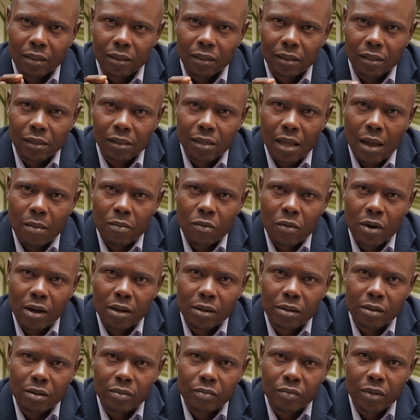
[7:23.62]

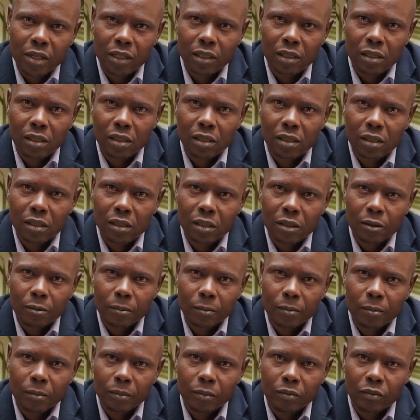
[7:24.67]
Someone meets
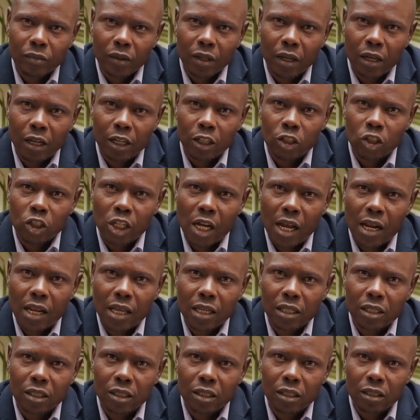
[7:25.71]
a
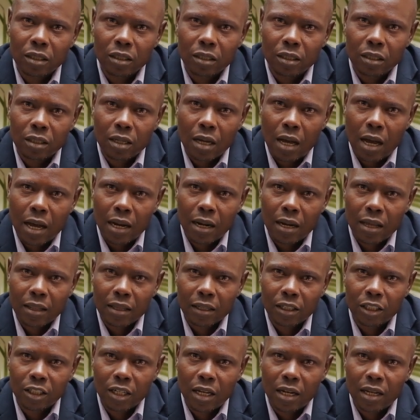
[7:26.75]
challenge,
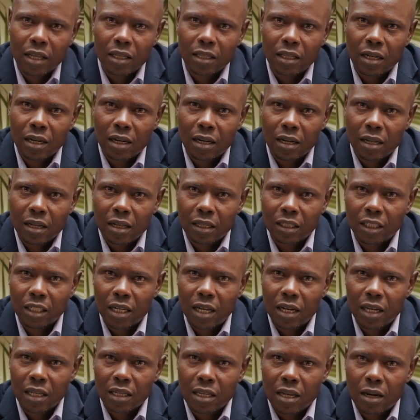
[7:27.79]
another challenge, and another
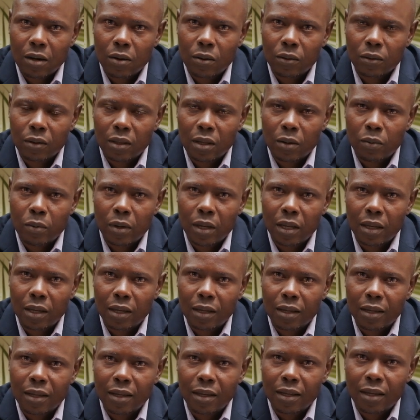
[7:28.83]
challenge along the way,
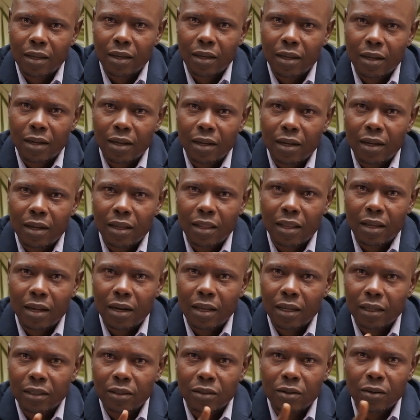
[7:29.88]
and they're
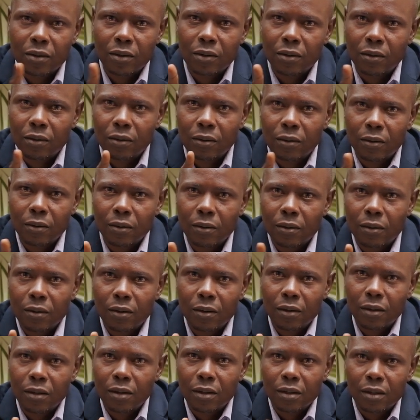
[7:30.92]
like, no,
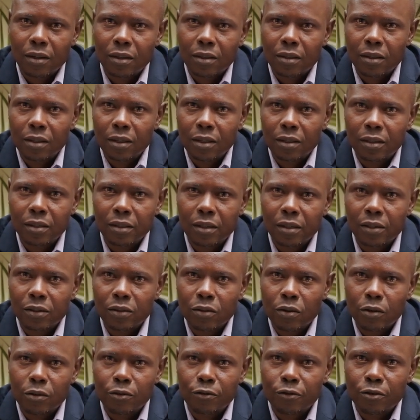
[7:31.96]
this is
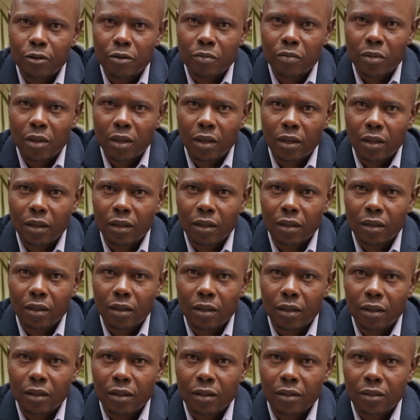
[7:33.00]
not for me.
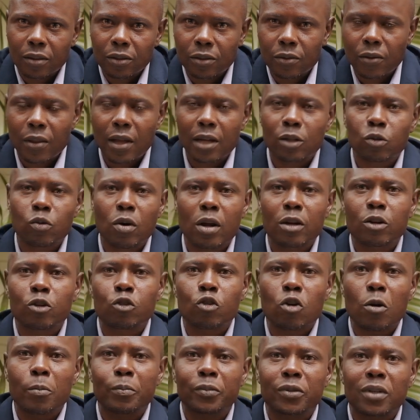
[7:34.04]
So that one
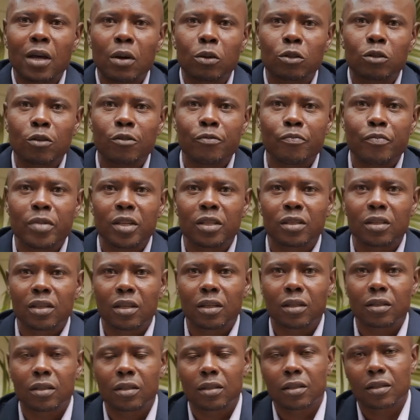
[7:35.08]
drops out of
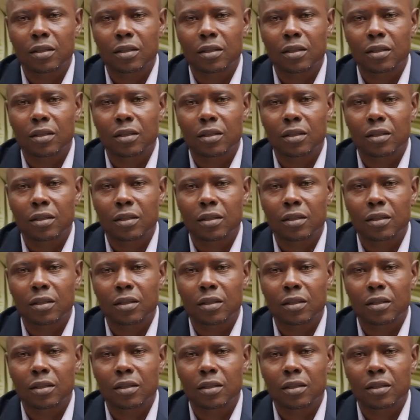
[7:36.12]
business.